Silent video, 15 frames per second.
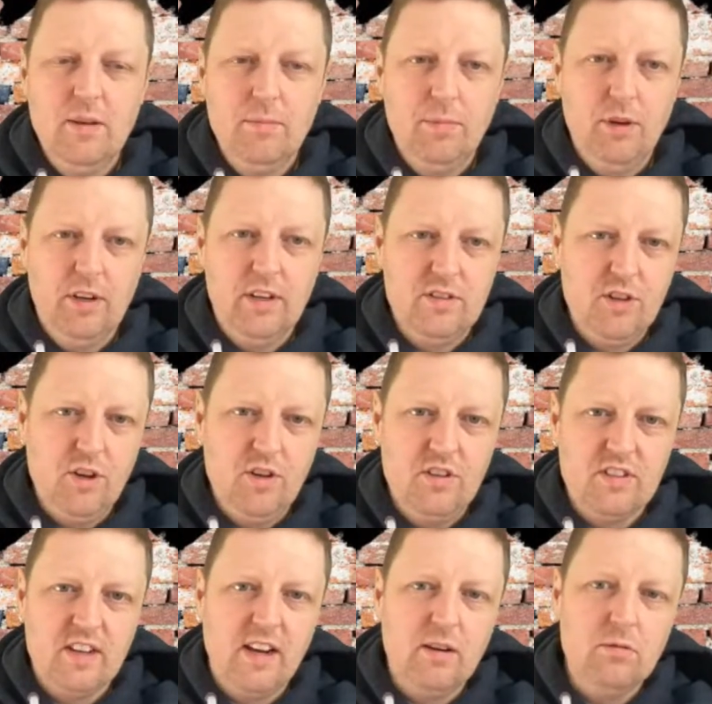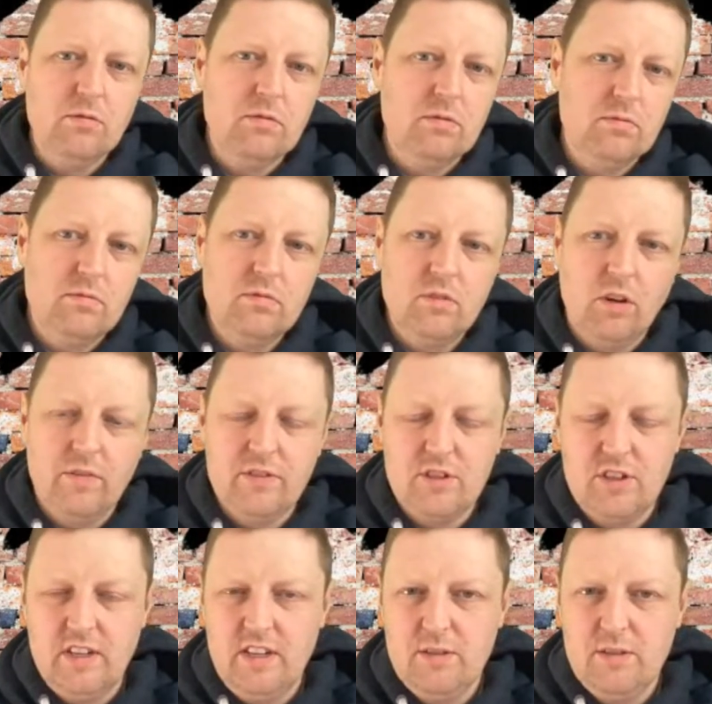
but it turns out, obviously,